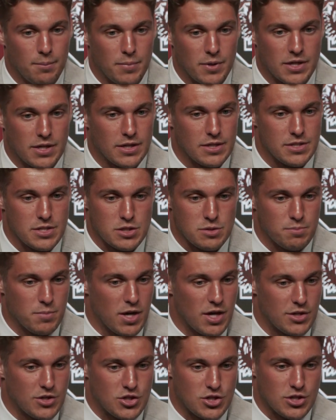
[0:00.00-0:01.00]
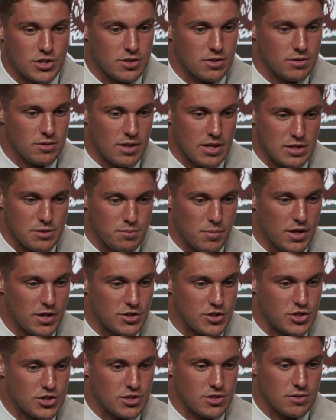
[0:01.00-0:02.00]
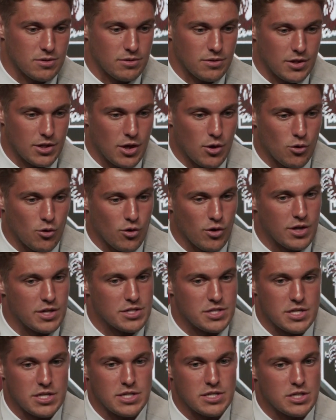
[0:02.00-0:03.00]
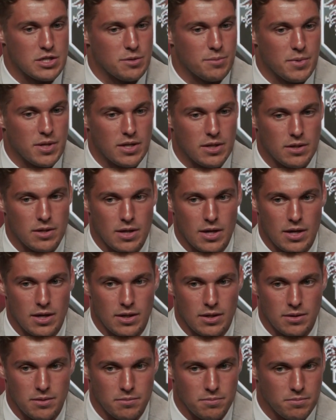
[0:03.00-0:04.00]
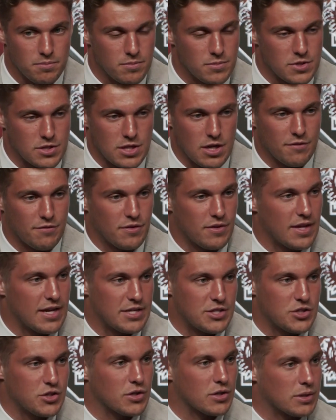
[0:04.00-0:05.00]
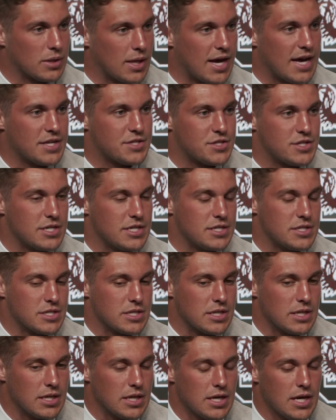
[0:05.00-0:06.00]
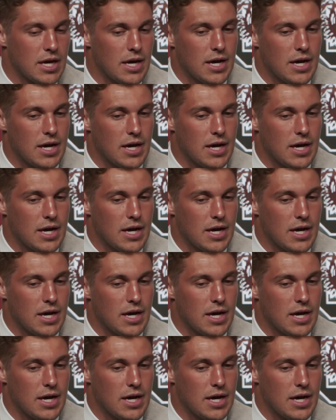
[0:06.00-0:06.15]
because as much you know, criticism and stuff that they took last season,